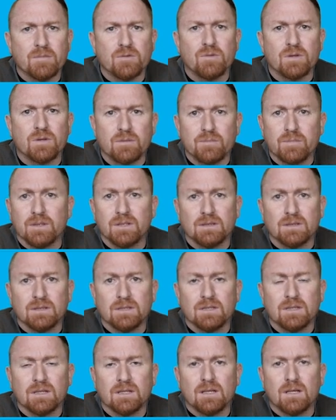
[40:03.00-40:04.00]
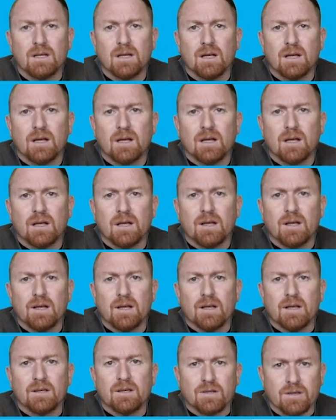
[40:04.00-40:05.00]
with a pill.
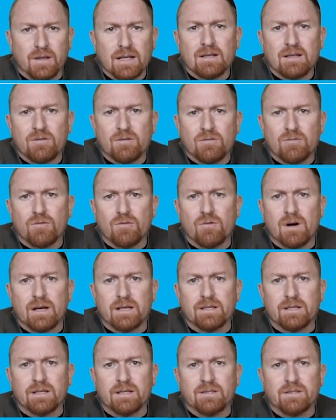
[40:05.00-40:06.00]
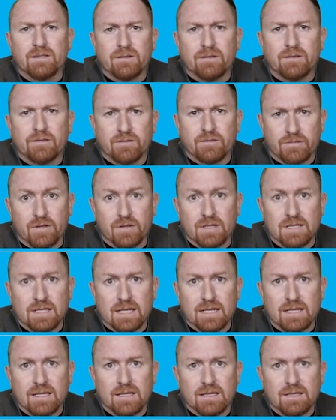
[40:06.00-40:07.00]
So that requires further
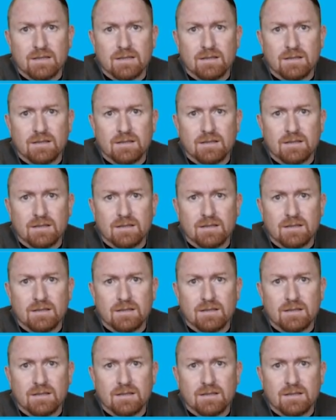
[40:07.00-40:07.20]
study.